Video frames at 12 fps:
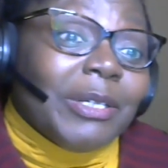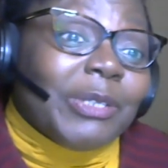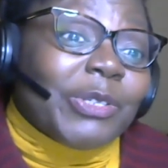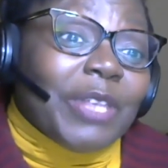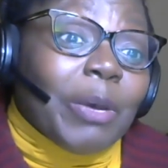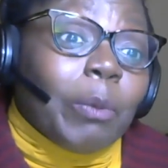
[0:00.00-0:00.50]

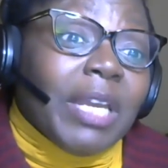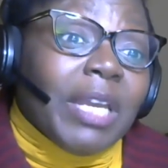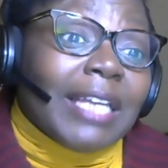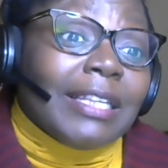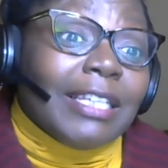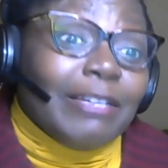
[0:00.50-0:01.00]
so that we
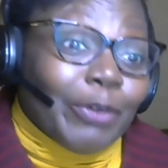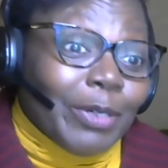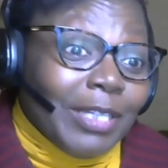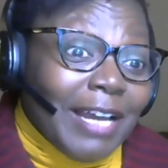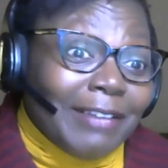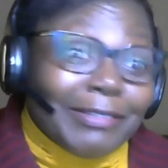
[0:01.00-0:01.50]
can live our
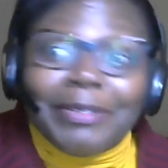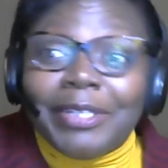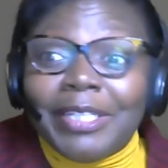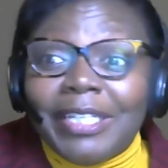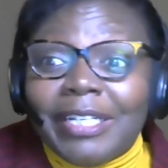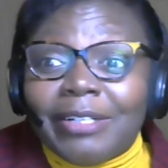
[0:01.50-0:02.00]
lives,
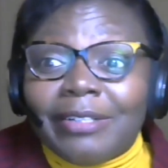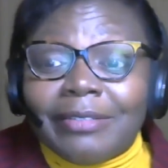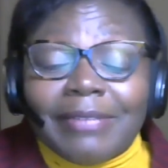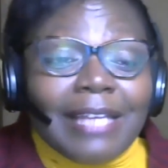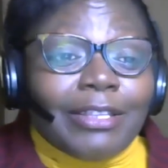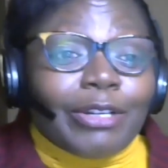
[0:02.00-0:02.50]
whether they're
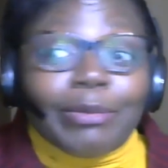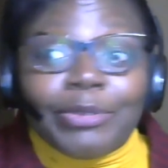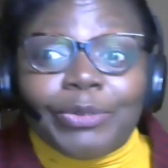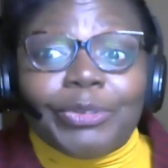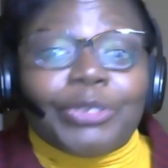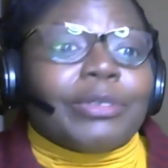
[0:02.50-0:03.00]
at the
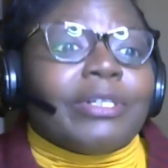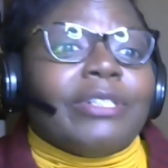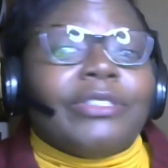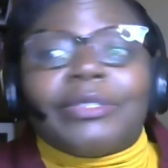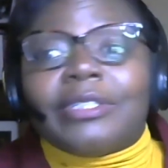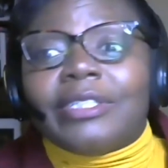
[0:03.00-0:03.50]
grocery
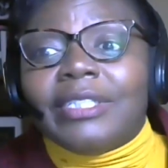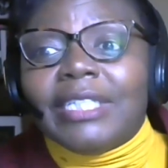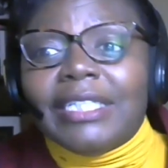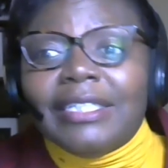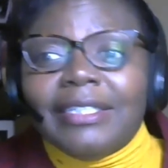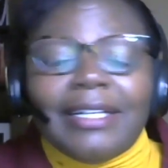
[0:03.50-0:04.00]
stores or
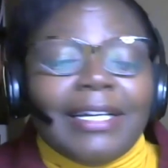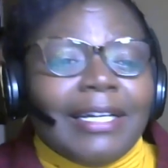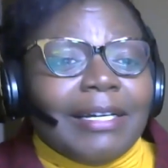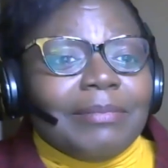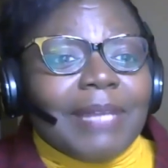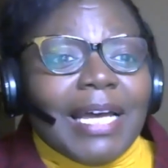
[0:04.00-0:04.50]

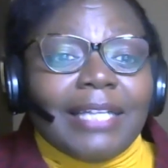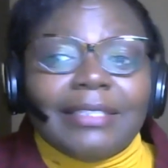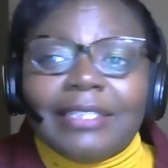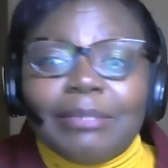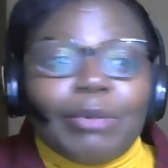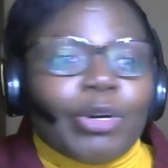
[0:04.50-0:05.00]
at
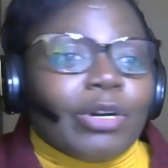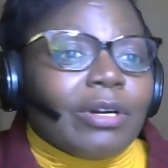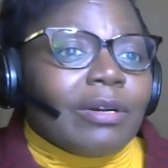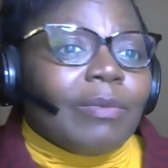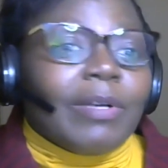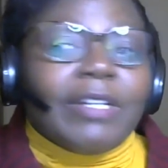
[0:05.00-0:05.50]
Linamar
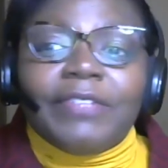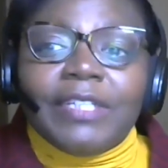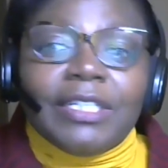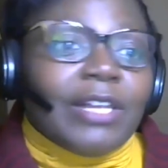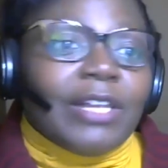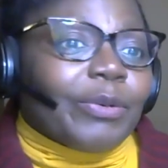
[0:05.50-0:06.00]
or one of
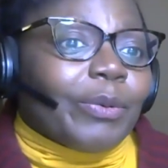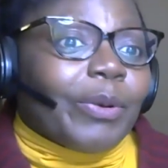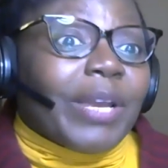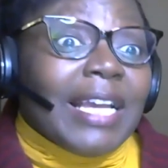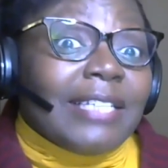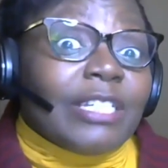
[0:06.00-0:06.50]
the other
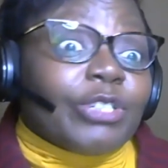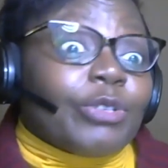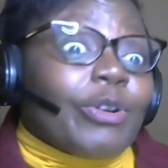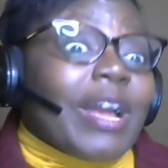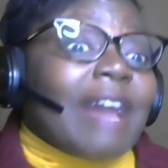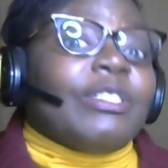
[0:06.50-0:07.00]
organizations,
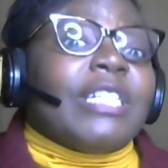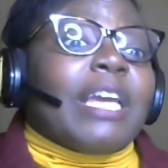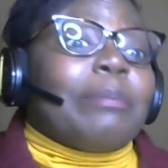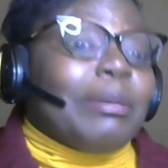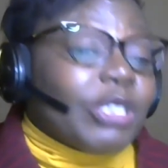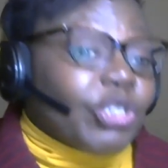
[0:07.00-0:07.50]
or have to
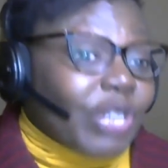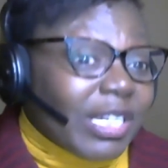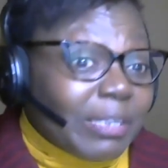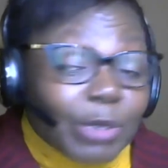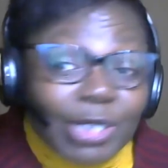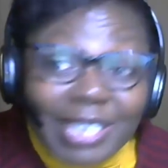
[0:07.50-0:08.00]
take public
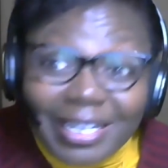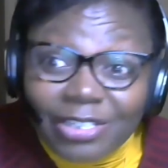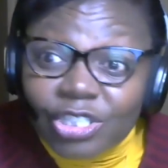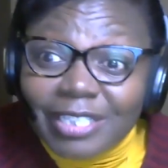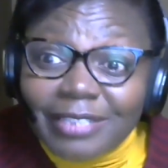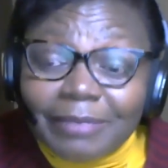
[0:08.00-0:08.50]

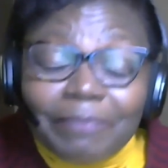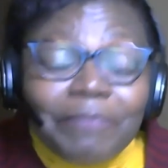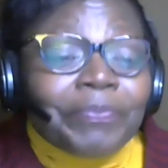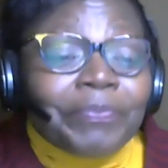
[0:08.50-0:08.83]
transportation.